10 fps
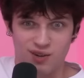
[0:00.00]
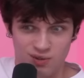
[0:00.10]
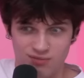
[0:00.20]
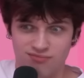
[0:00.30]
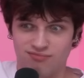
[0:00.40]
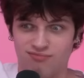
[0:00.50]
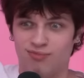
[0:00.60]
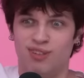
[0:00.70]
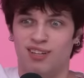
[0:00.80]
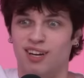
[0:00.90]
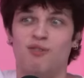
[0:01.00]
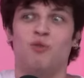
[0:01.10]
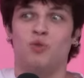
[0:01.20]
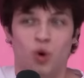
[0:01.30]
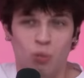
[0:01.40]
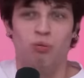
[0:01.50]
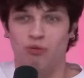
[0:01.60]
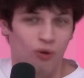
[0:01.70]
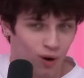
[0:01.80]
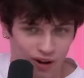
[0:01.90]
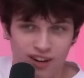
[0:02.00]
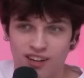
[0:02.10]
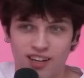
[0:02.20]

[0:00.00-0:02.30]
what do you got a rope for?